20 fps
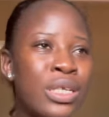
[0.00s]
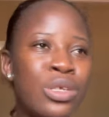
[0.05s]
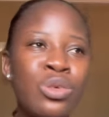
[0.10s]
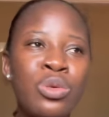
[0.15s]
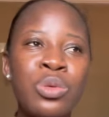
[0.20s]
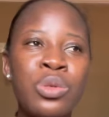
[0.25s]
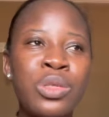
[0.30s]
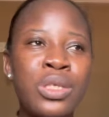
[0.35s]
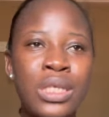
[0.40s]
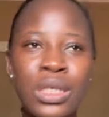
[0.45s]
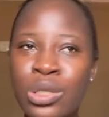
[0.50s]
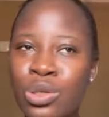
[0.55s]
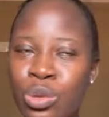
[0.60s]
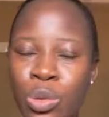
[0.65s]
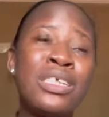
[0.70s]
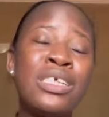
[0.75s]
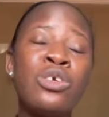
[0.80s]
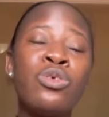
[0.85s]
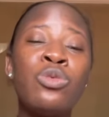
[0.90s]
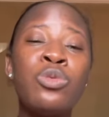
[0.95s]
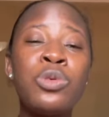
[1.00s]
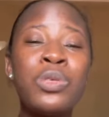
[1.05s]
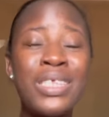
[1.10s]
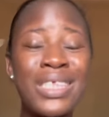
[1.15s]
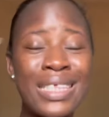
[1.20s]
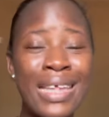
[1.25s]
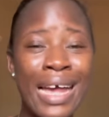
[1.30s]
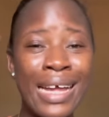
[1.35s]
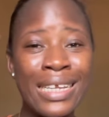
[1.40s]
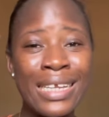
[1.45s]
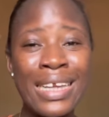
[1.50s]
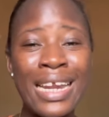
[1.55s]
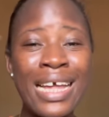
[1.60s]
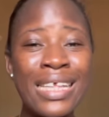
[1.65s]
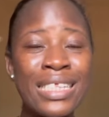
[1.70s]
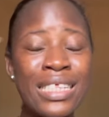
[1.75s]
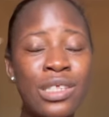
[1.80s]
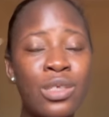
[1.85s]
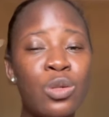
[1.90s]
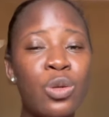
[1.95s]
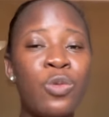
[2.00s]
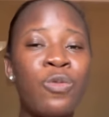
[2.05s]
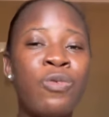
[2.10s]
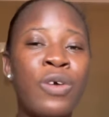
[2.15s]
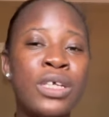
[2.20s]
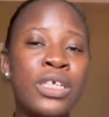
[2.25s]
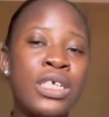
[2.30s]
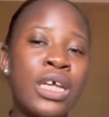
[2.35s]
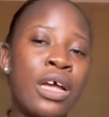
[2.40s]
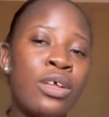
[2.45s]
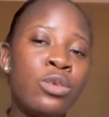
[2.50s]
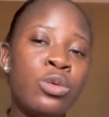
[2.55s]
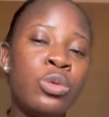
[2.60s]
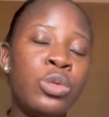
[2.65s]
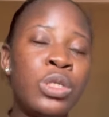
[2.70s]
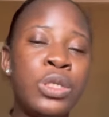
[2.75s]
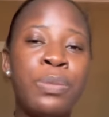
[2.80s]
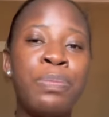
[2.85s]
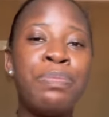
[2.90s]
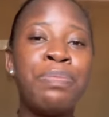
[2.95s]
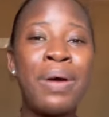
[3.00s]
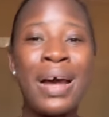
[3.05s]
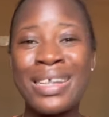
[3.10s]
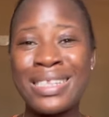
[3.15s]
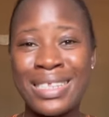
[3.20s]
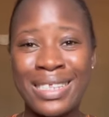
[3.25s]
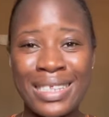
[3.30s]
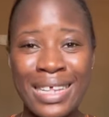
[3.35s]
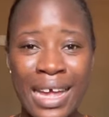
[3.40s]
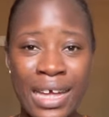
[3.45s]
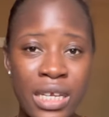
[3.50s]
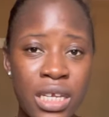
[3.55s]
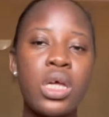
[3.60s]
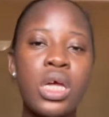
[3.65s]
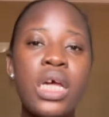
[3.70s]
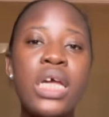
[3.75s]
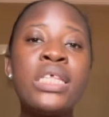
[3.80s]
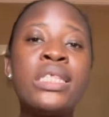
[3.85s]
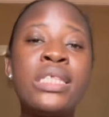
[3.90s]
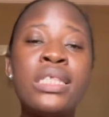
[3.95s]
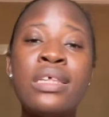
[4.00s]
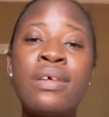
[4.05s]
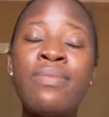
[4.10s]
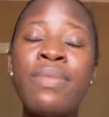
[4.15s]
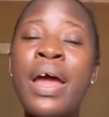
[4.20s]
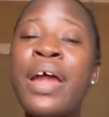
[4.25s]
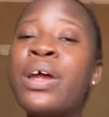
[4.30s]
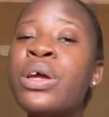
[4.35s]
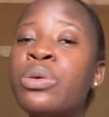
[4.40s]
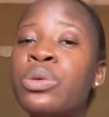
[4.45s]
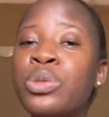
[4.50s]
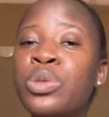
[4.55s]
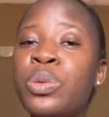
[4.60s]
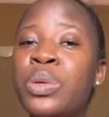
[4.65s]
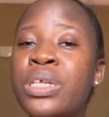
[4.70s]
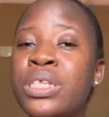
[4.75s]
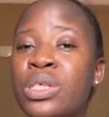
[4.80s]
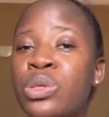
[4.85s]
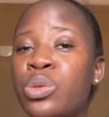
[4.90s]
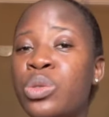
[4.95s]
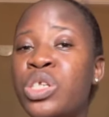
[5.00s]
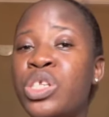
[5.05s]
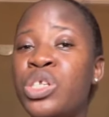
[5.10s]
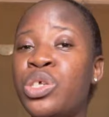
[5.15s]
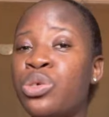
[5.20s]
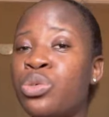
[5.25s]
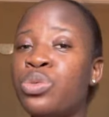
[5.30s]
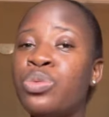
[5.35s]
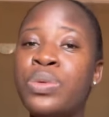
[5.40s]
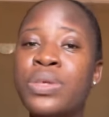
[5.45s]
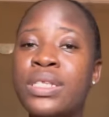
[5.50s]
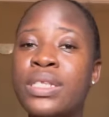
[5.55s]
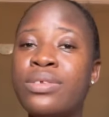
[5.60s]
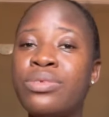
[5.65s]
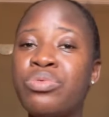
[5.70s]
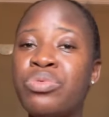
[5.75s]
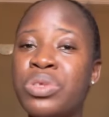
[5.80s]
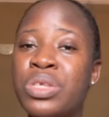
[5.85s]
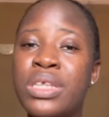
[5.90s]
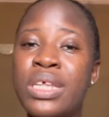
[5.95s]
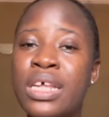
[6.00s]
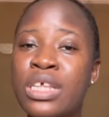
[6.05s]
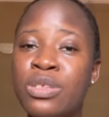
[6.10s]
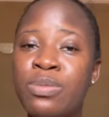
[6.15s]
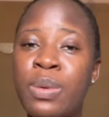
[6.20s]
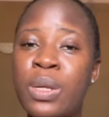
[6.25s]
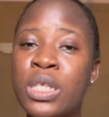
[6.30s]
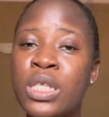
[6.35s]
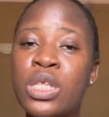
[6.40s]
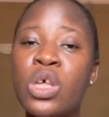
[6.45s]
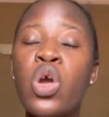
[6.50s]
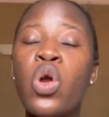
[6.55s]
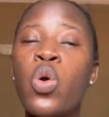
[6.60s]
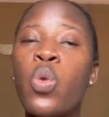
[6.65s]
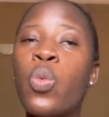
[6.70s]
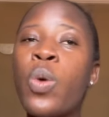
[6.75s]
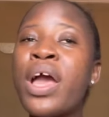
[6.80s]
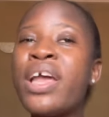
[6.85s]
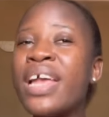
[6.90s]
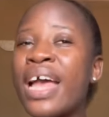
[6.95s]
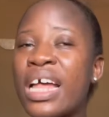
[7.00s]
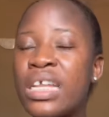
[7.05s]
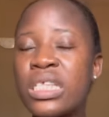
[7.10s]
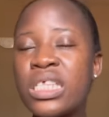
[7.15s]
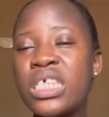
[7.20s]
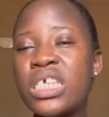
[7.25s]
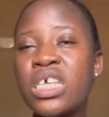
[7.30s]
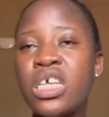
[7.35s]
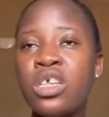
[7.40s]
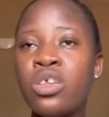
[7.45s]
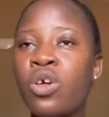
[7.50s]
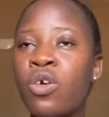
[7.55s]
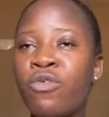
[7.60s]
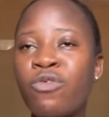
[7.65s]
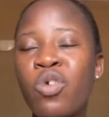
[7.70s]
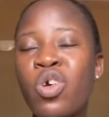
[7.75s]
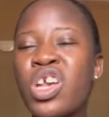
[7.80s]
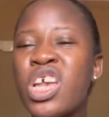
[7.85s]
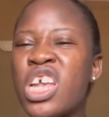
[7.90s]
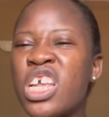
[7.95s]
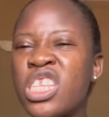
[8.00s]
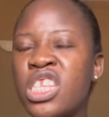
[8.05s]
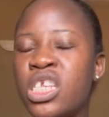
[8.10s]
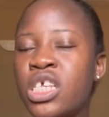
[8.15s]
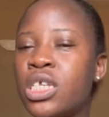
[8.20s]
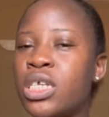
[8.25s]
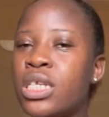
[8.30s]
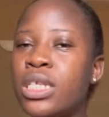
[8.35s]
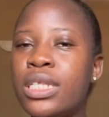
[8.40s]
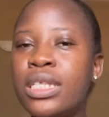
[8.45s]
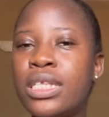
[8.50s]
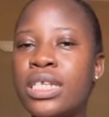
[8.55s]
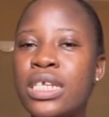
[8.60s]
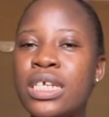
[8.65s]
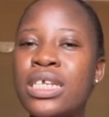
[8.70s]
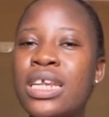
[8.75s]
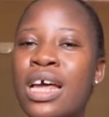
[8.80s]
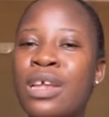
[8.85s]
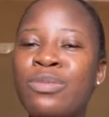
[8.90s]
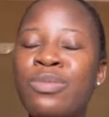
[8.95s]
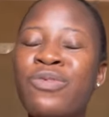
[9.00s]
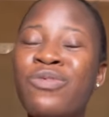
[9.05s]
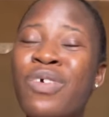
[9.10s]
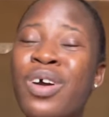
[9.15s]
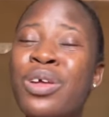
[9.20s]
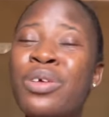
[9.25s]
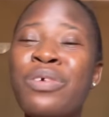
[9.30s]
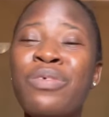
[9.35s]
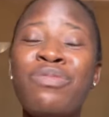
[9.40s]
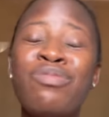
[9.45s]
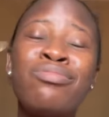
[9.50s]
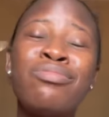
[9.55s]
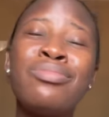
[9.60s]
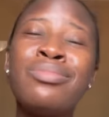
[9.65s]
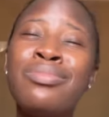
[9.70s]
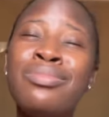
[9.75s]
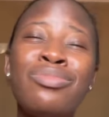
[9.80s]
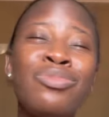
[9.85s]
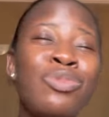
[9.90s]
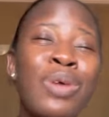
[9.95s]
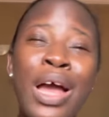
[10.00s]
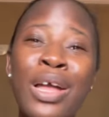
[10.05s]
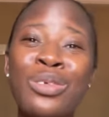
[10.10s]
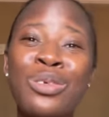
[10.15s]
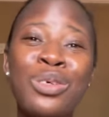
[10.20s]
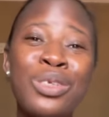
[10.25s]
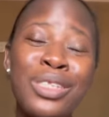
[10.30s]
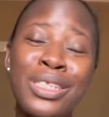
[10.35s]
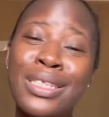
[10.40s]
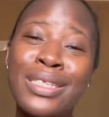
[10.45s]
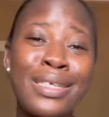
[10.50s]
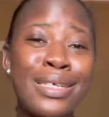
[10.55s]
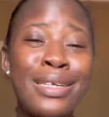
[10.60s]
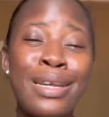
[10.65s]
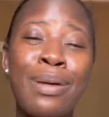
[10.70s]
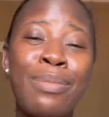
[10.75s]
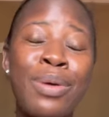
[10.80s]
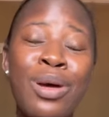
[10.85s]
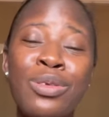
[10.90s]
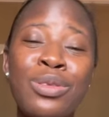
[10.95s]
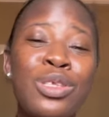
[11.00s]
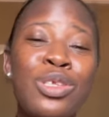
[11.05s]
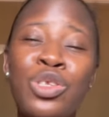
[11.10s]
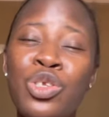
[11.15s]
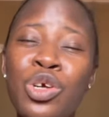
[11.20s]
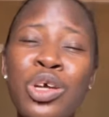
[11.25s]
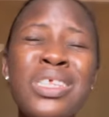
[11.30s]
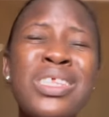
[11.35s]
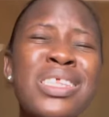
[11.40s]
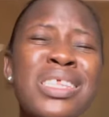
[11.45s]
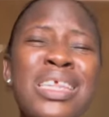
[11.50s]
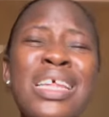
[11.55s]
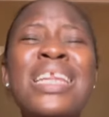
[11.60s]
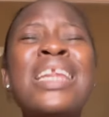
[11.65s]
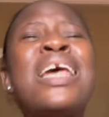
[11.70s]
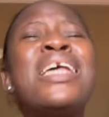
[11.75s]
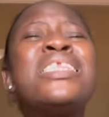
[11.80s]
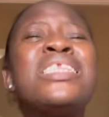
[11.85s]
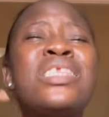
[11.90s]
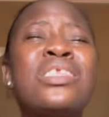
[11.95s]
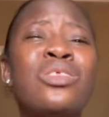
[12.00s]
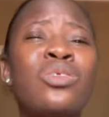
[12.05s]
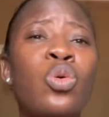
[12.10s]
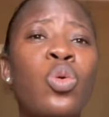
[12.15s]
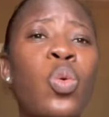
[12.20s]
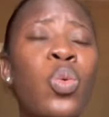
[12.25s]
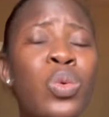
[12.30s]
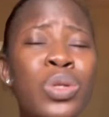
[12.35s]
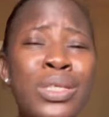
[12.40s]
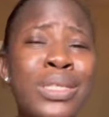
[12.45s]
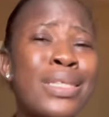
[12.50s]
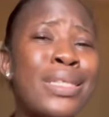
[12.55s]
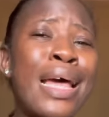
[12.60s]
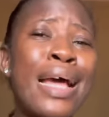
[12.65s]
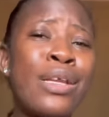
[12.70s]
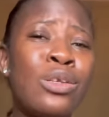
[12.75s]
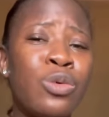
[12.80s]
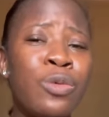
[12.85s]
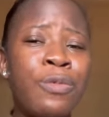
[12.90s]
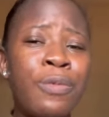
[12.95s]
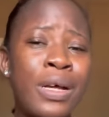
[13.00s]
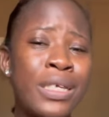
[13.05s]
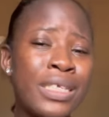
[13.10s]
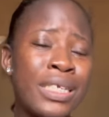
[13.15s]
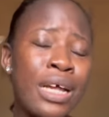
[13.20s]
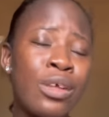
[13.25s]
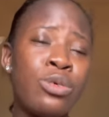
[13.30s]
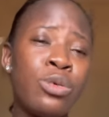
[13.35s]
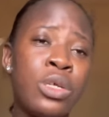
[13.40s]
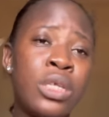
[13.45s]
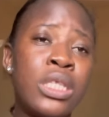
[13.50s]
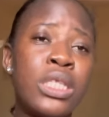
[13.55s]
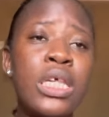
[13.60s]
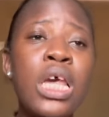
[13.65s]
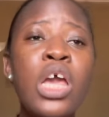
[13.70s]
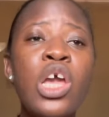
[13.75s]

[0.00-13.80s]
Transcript: knows it all. The good side, let it overshadow the bad side. It is a very good way to deal with resentment. When you are thinking of, okay, you did this, you did that, before you are done thinking about it, just let his good side overshadow it.